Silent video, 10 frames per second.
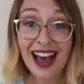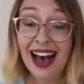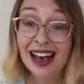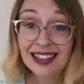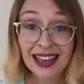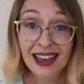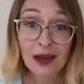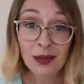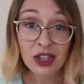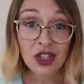asking
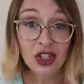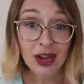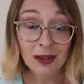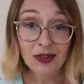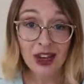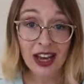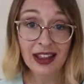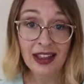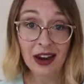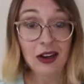them which type of
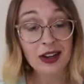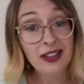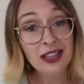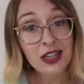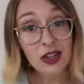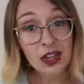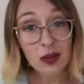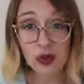diet they are considering,